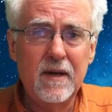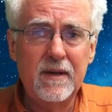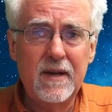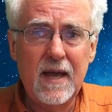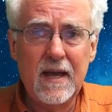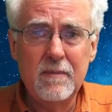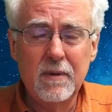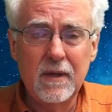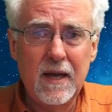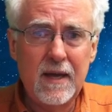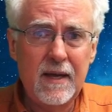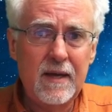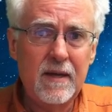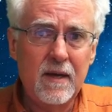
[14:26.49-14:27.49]
Enable
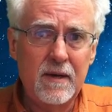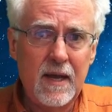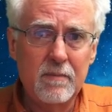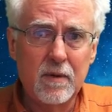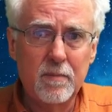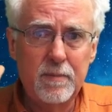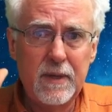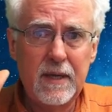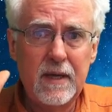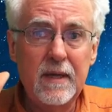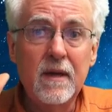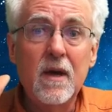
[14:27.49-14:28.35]
A, enable B